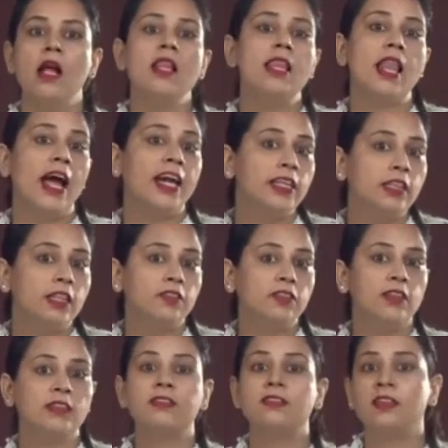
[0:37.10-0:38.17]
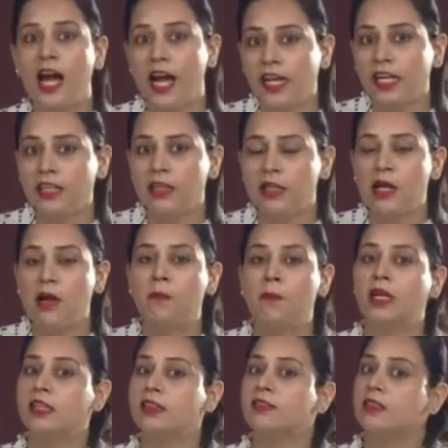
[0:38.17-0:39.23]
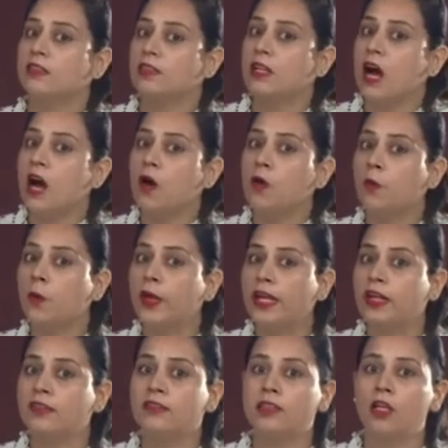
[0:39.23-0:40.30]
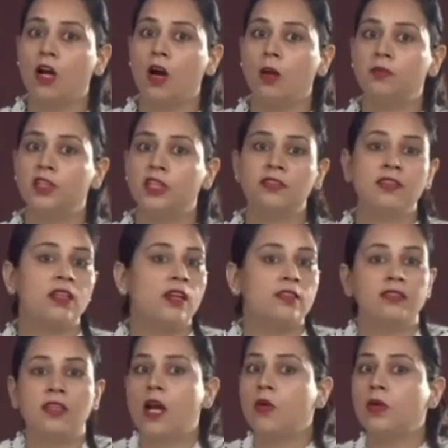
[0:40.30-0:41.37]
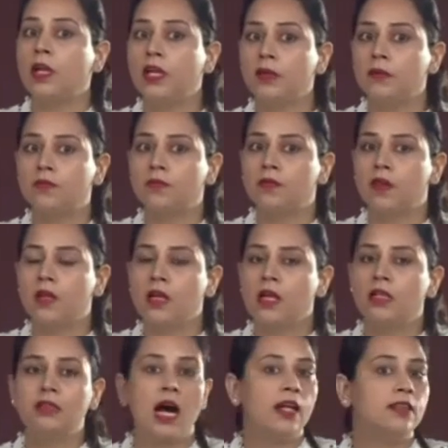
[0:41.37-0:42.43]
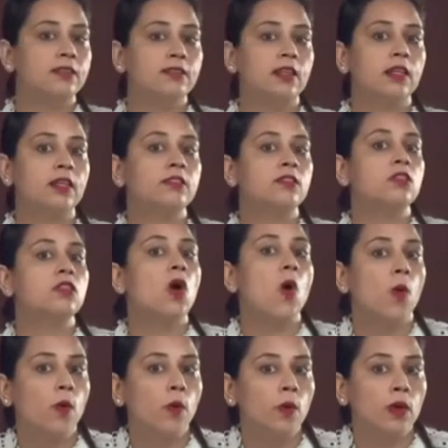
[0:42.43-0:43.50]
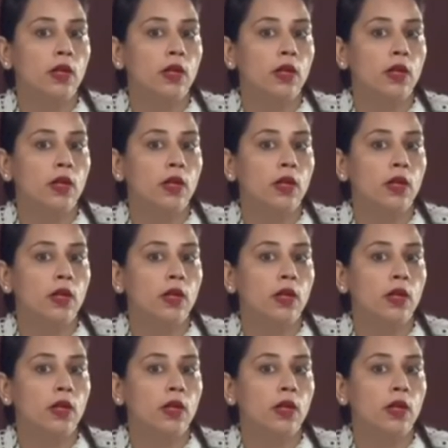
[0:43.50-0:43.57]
Light gives us sight, but is this how we can see the objects in our surrounding? The answer is no.